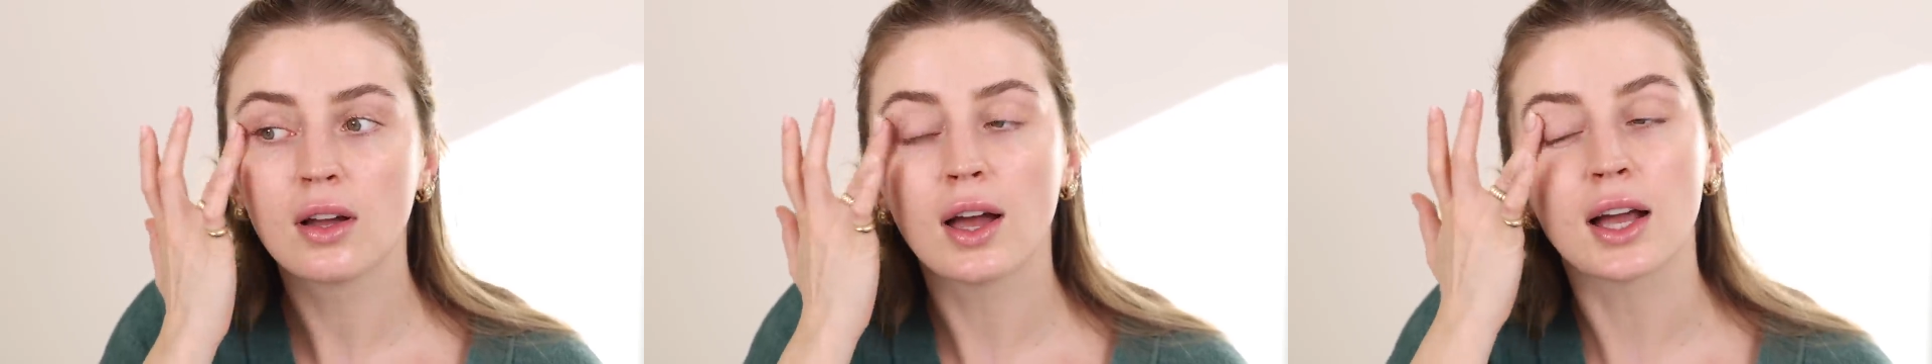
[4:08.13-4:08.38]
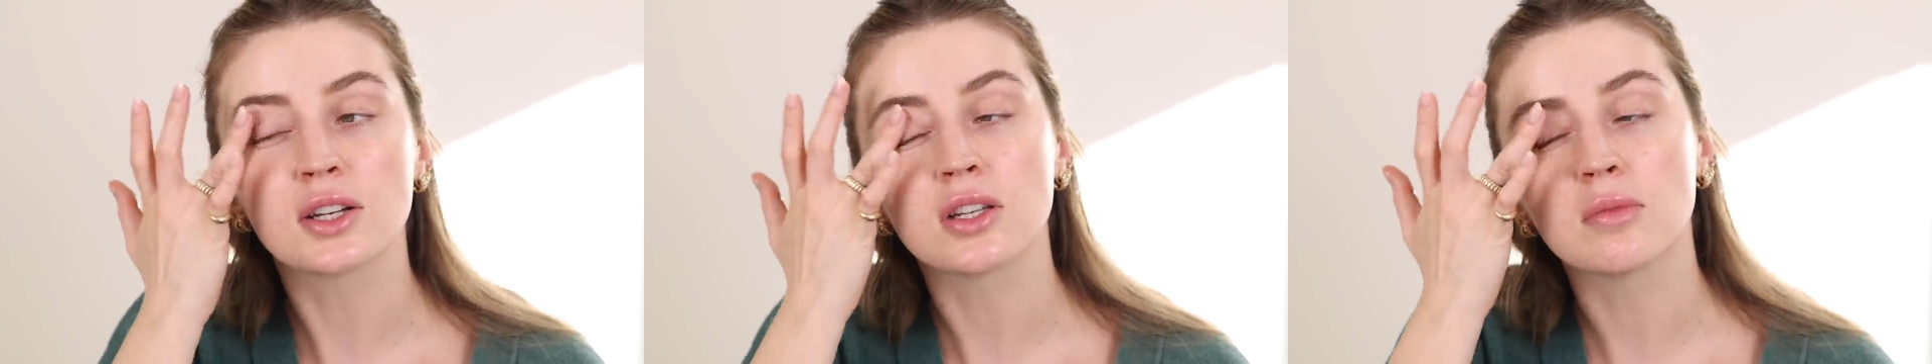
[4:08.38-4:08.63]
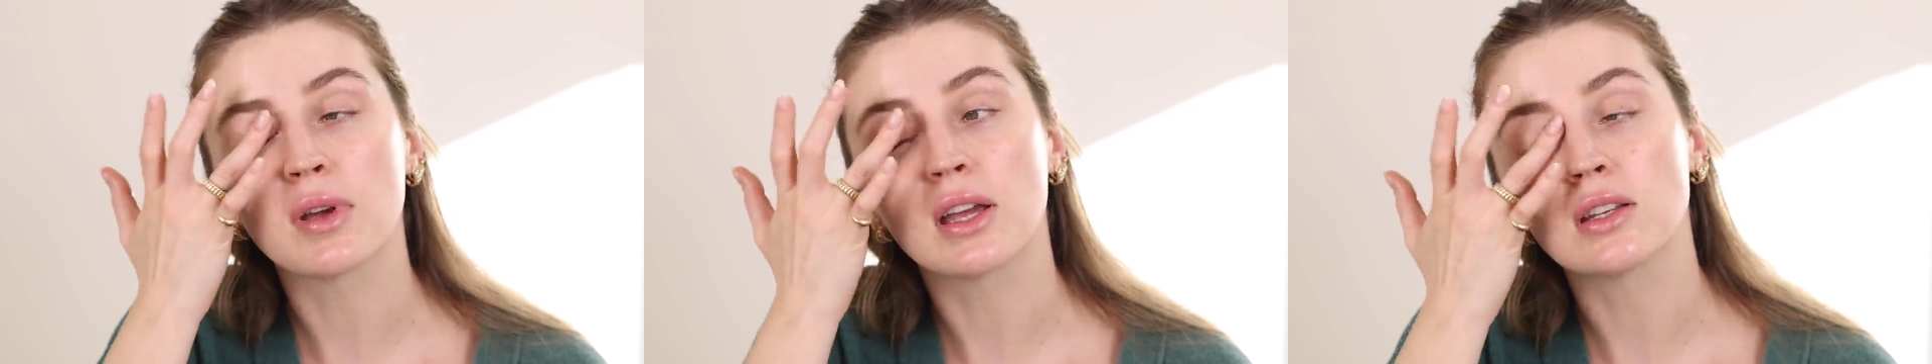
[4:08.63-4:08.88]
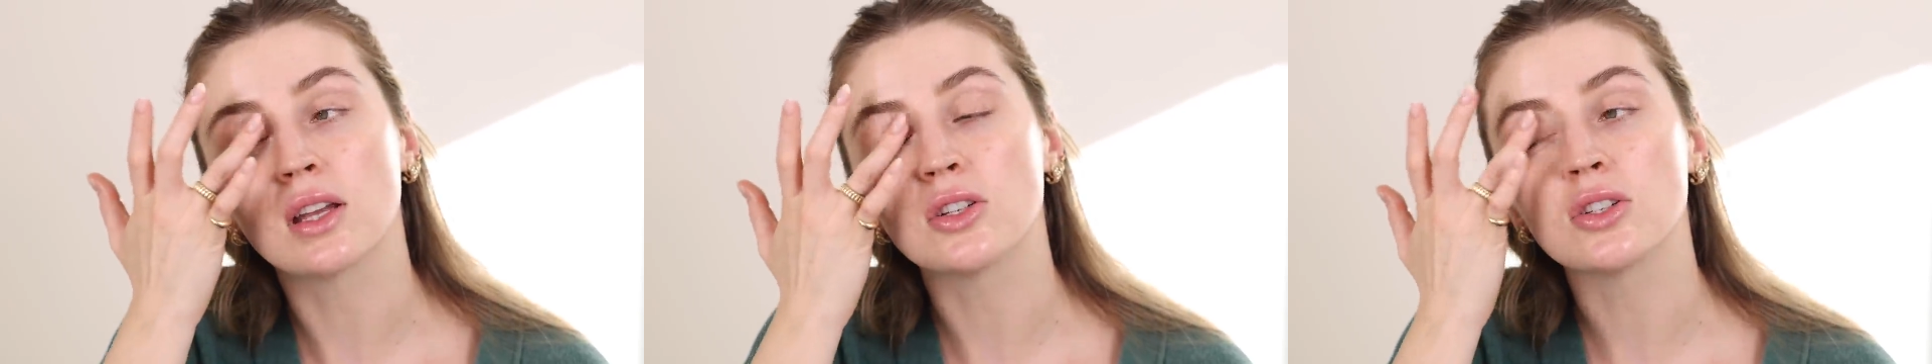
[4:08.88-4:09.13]
actually pay
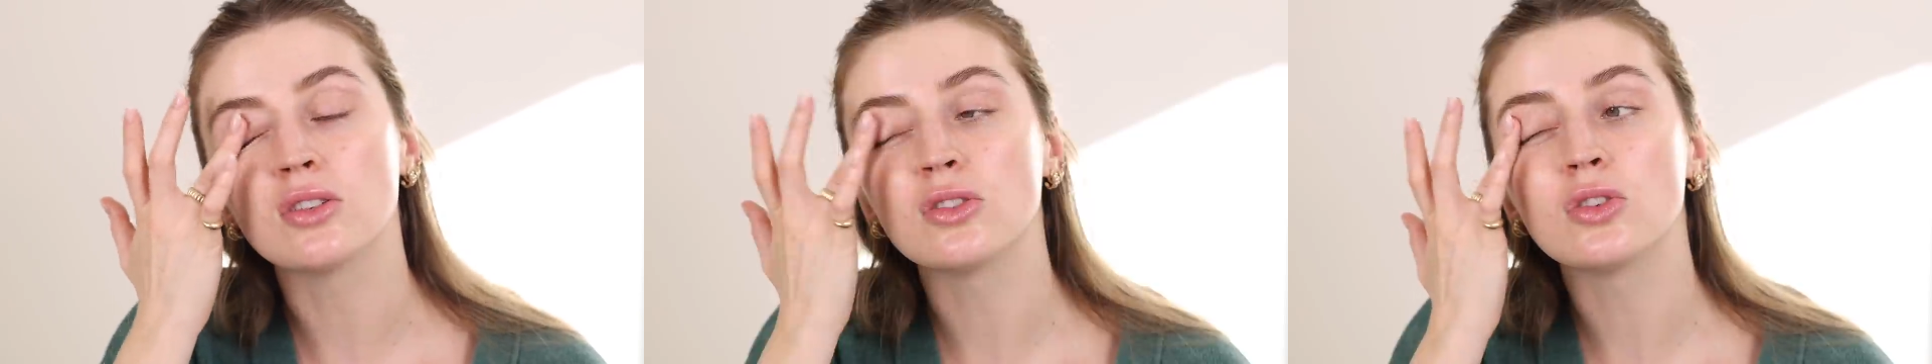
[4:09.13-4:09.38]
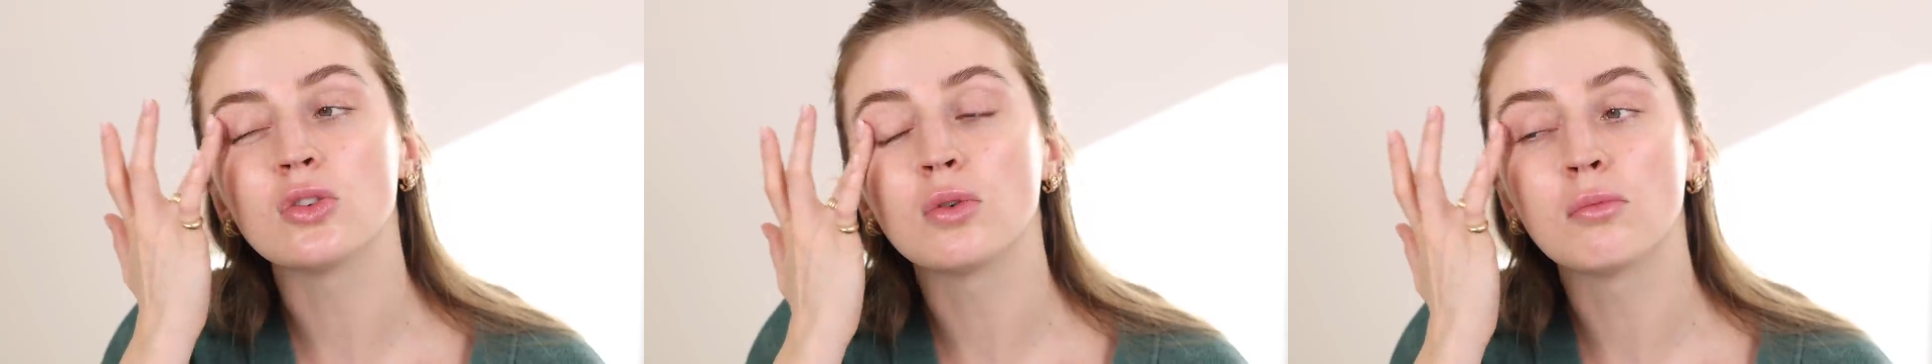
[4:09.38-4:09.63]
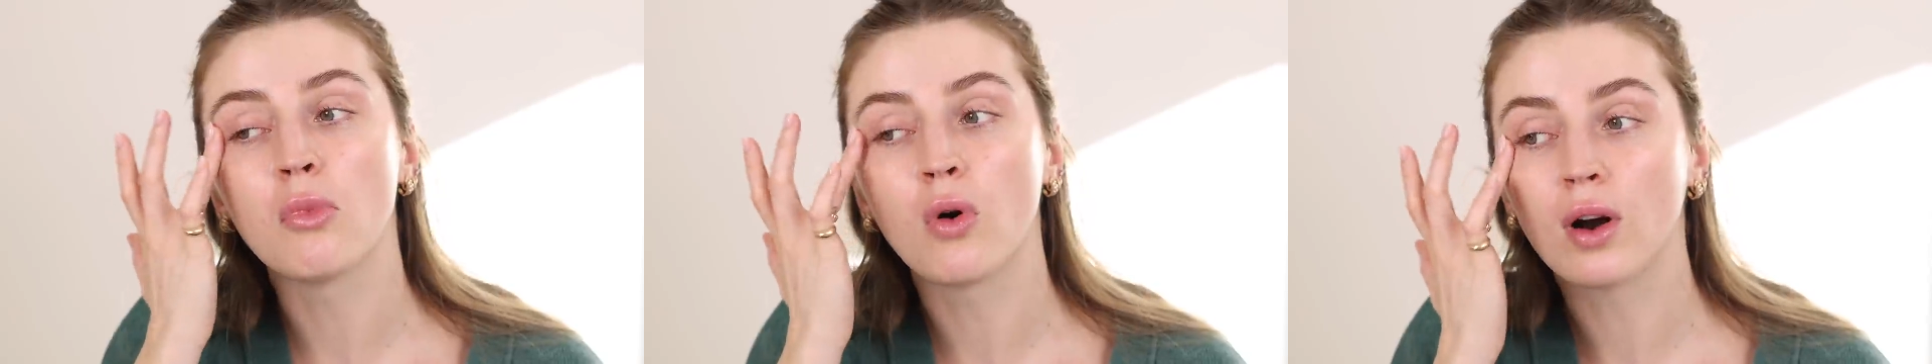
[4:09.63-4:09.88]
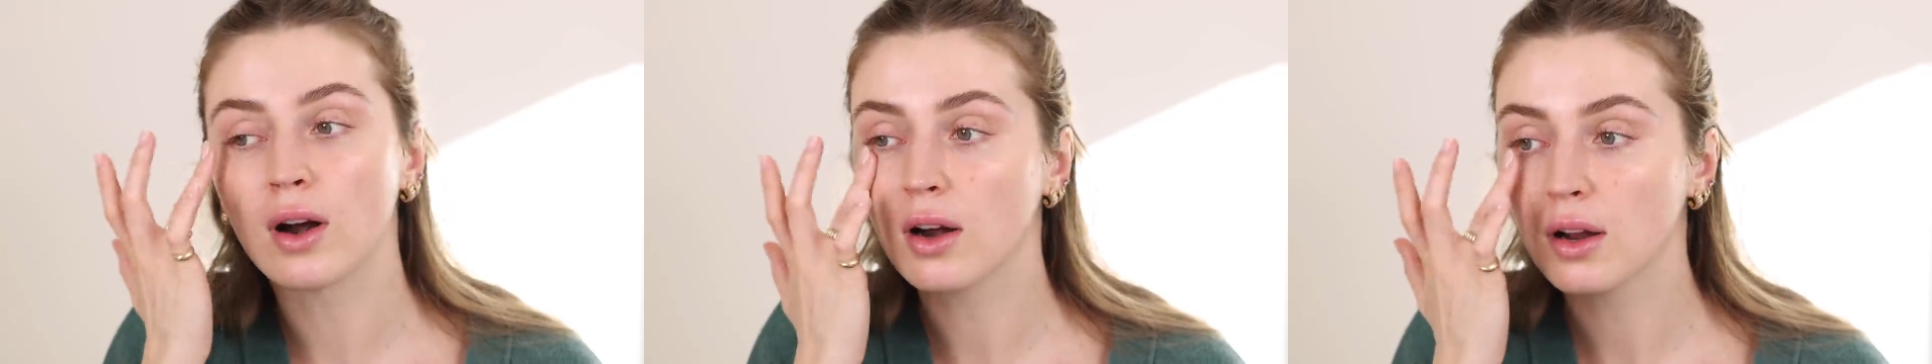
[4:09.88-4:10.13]
attention to
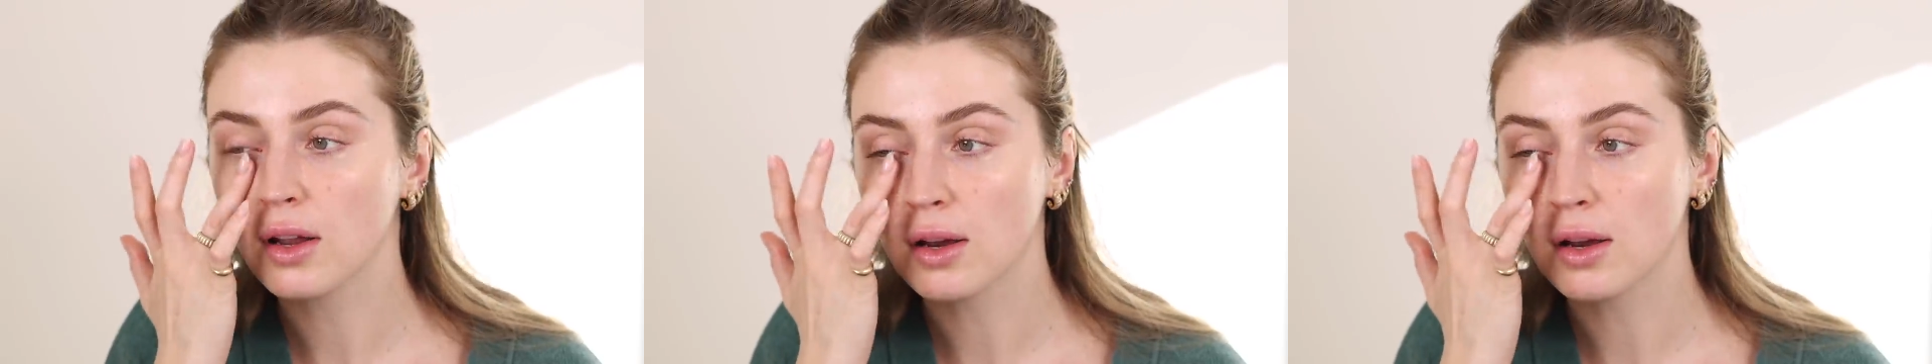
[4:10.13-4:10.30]
more